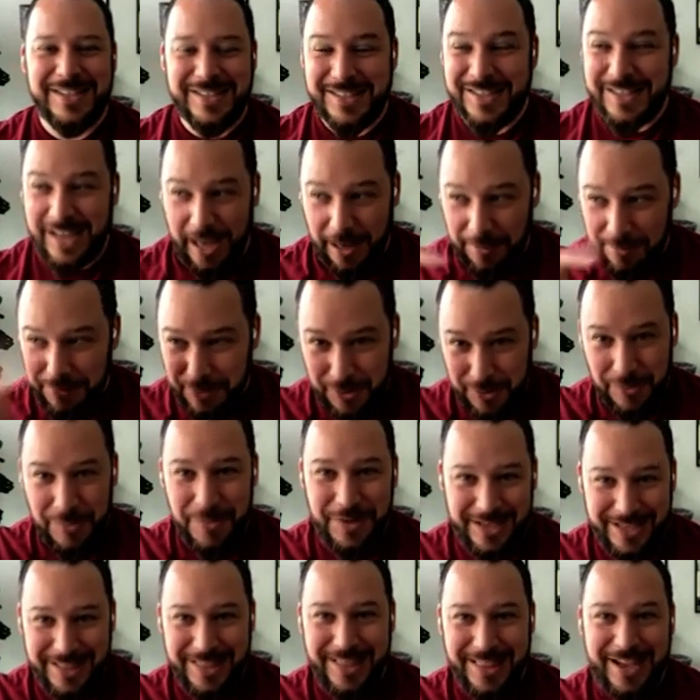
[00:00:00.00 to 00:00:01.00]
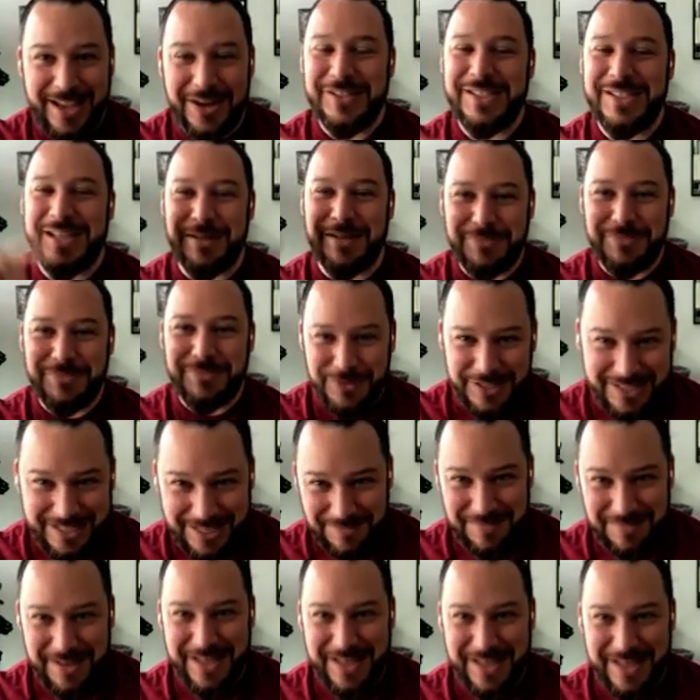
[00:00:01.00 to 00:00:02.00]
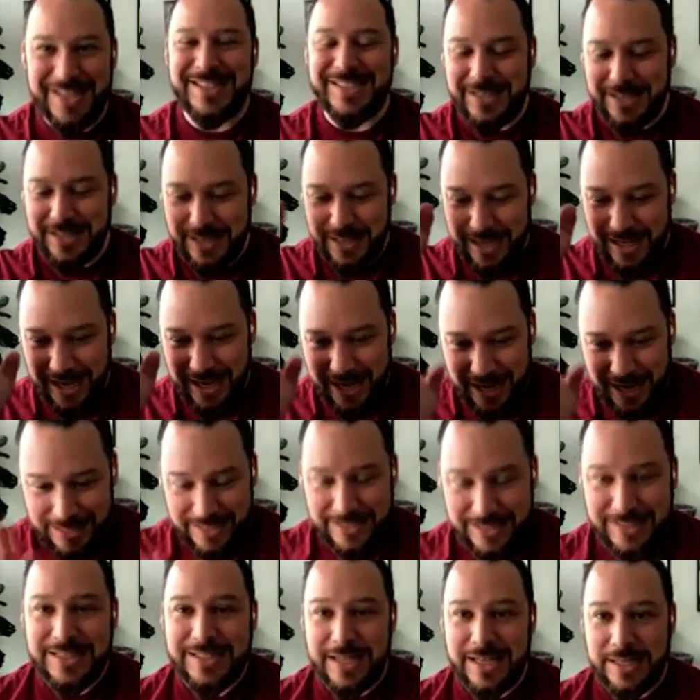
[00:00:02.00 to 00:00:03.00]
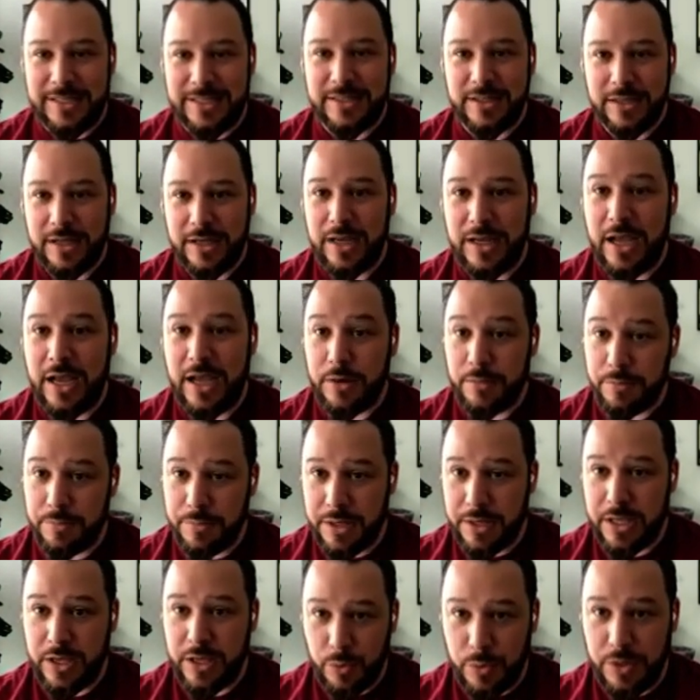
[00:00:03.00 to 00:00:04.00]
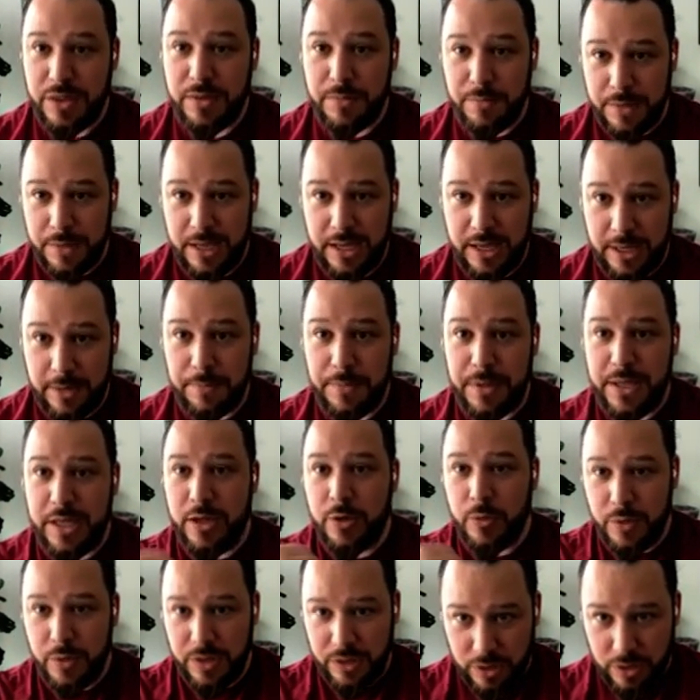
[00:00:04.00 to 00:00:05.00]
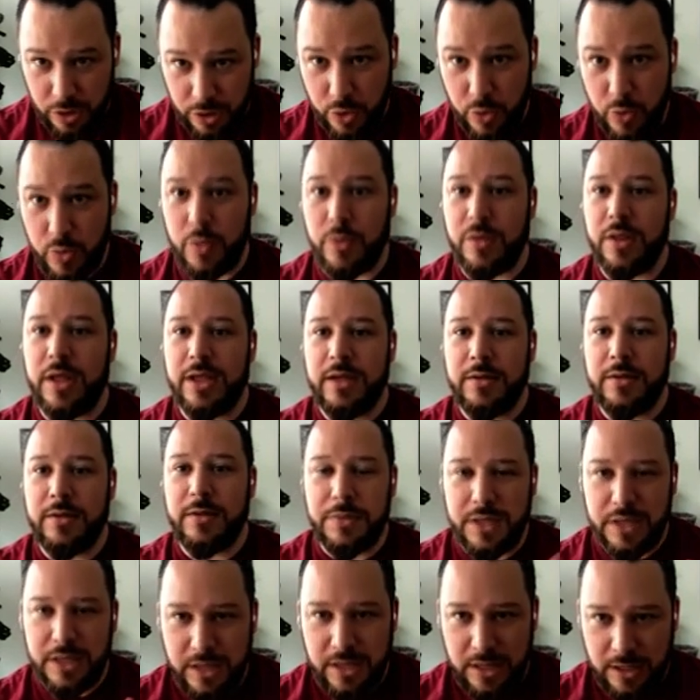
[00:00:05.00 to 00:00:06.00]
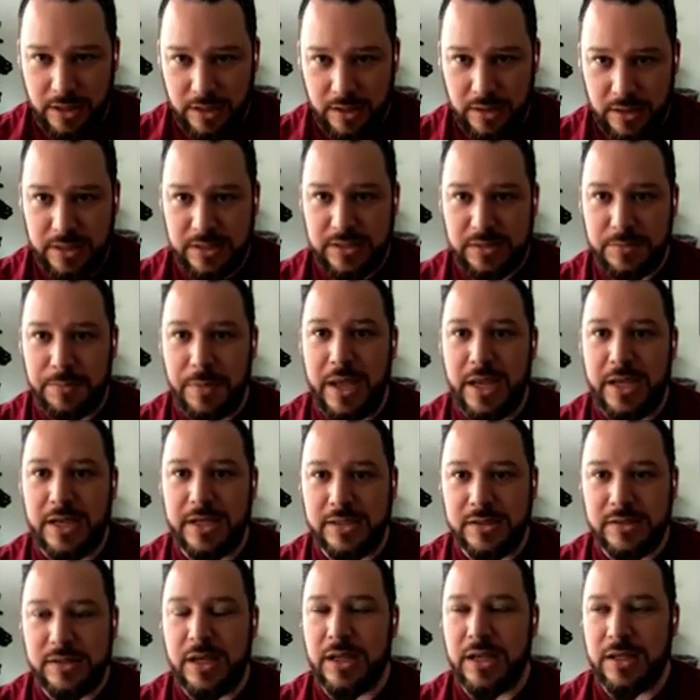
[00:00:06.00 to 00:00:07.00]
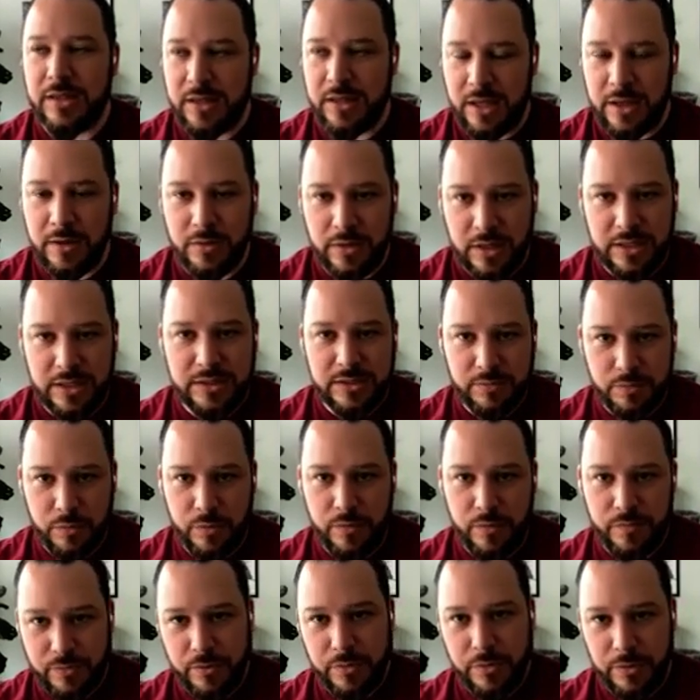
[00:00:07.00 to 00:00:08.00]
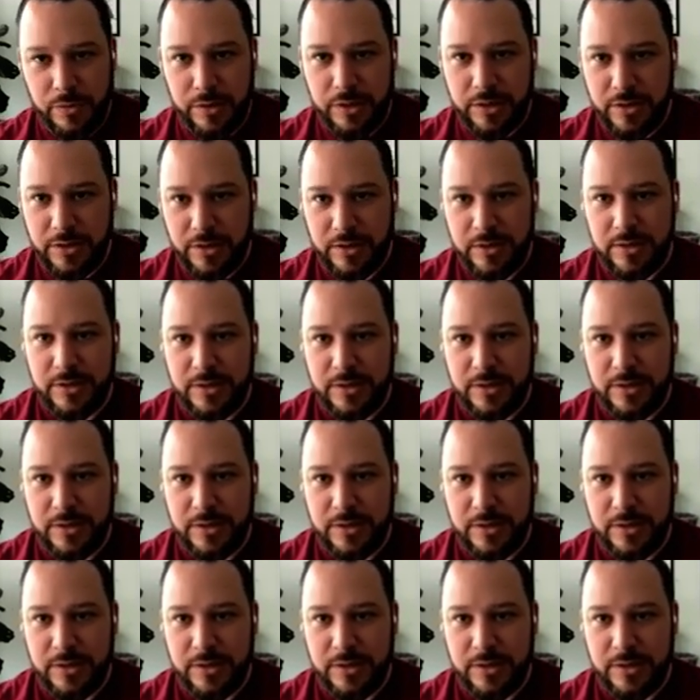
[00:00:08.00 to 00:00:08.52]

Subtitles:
Stop going there, stop drinking medicine, and sit and be with me, be with you, like be in this space, and then let's move through it.